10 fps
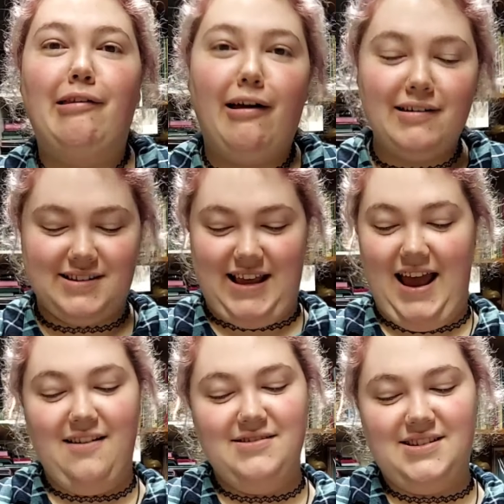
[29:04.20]
sound
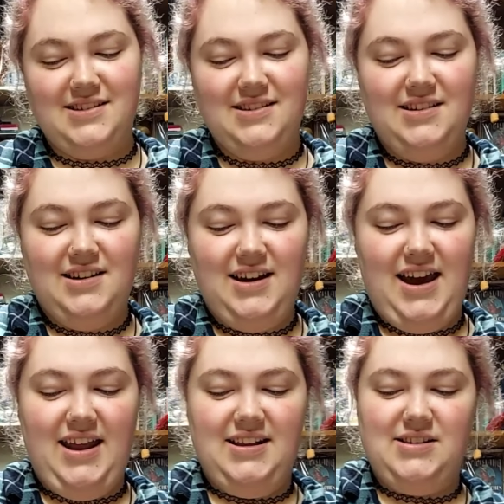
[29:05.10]
and it's
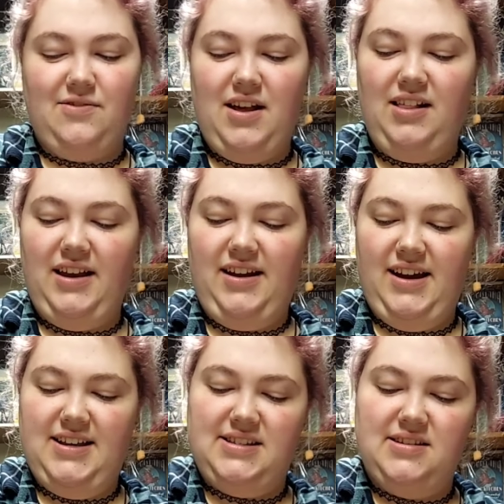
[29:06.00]
hilarious.
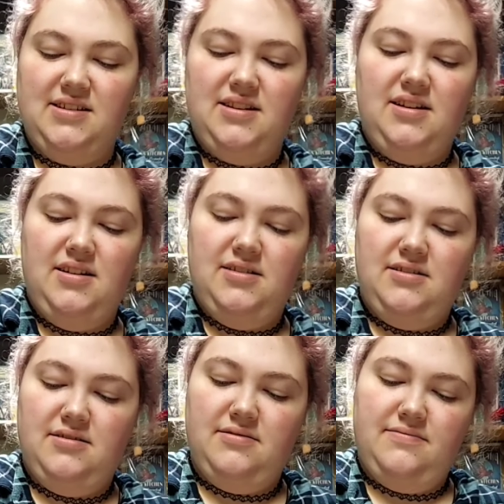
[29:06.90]

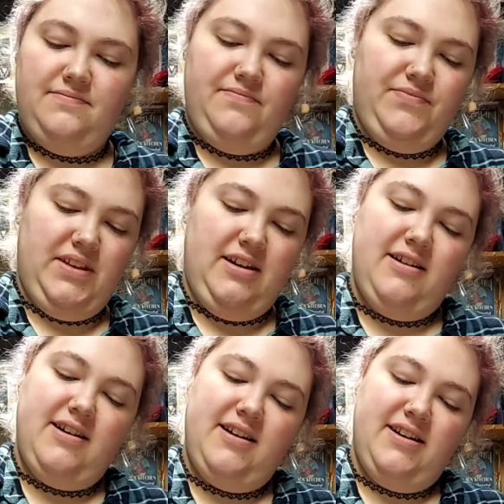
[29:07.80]
Uh,
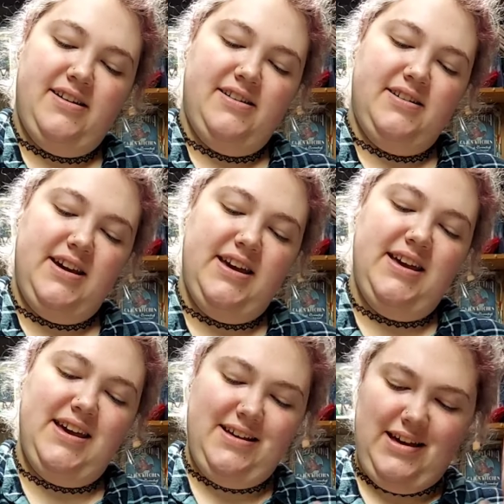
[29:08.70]
it
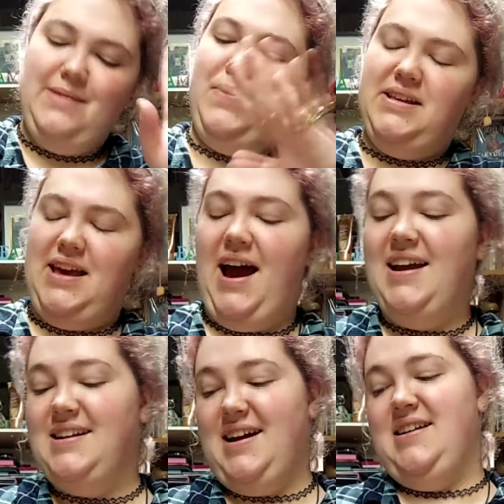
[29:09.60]
it iodine
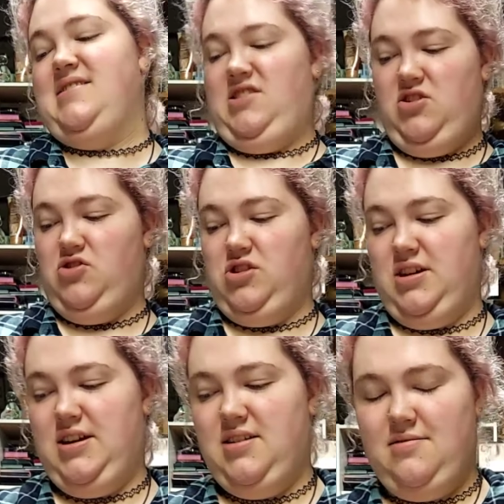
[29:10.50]
usually
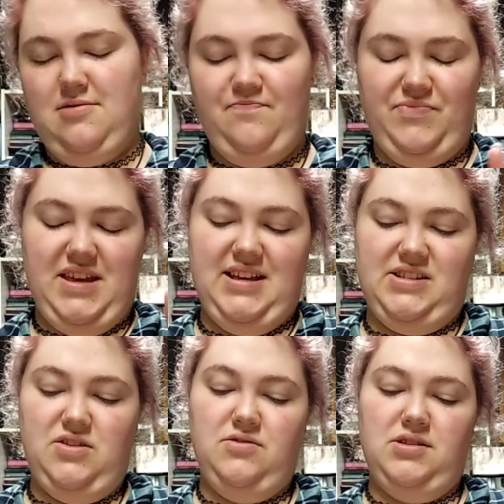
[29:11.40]
is used
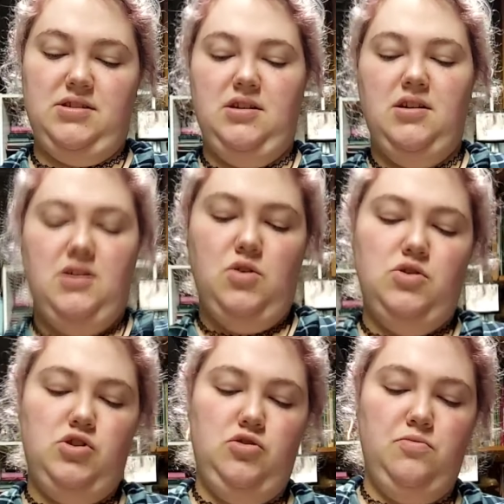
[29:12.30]
to
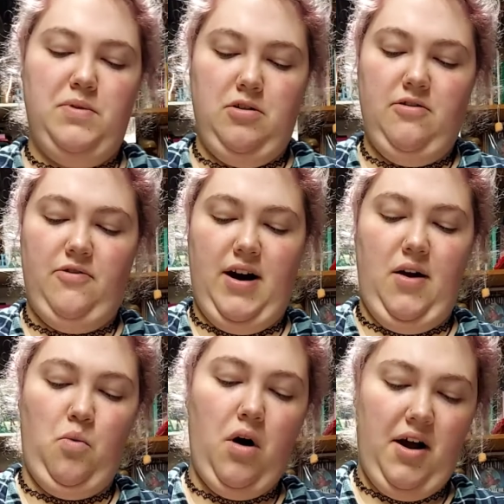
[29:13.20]
purify water,